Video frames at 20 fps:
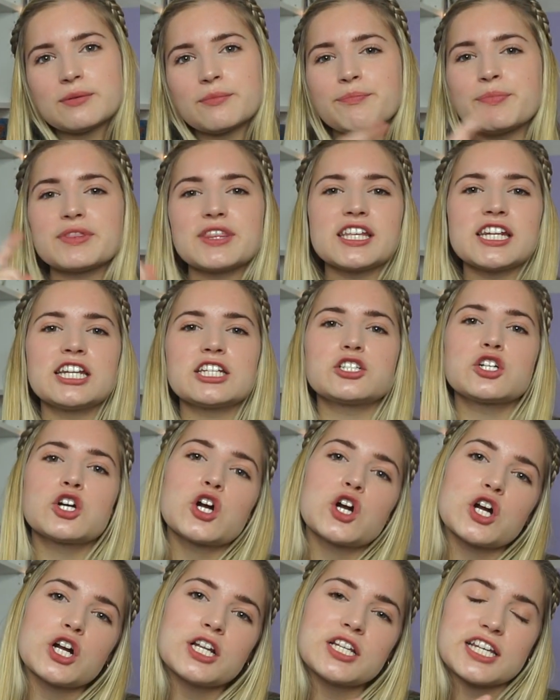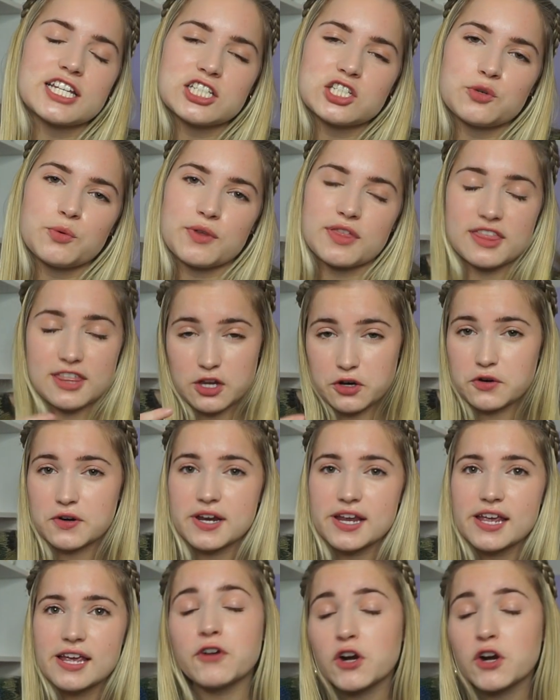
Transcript: but then it turned into a theory.